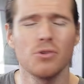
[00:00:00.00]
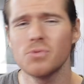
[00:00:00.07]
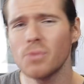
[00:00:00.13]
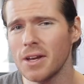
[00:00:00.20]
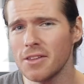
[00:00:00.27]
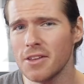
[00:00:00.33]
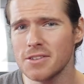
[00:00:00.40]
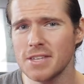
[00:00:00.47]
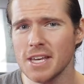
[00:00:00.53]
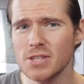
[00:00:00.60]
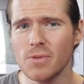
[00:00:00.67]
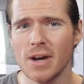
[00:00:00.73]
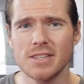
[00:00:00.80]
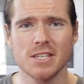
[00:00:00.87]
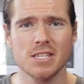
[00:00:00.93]
it was one of those things
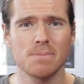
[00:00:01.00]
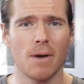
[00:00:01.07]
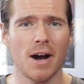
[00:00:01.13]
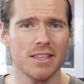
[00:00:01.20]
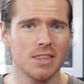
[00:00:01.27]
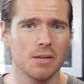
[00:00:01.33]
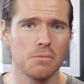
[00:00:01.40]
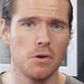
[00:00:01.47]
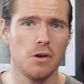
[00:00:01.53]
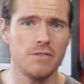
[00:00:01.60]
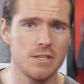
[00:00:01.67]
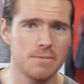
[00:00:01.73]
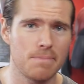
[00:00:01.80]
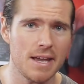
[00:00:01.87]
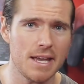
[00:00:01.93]
where despite the
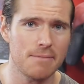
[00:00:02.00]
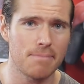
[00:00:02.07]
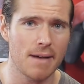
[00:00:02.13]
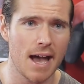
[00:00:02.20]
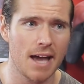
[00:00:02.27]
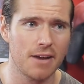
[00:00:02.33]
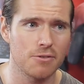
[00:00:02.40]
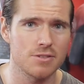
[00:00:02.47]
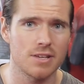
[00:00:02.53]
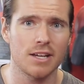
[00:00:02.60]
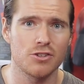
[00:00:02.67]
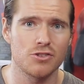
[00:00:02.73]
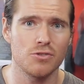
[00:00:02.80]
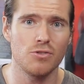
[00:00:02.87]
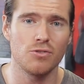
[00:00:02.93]
movies being bad, it was
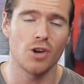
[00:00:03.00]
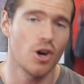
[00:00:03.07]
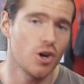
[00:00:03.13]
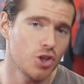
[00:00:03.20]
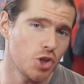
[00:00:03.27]
like, dude,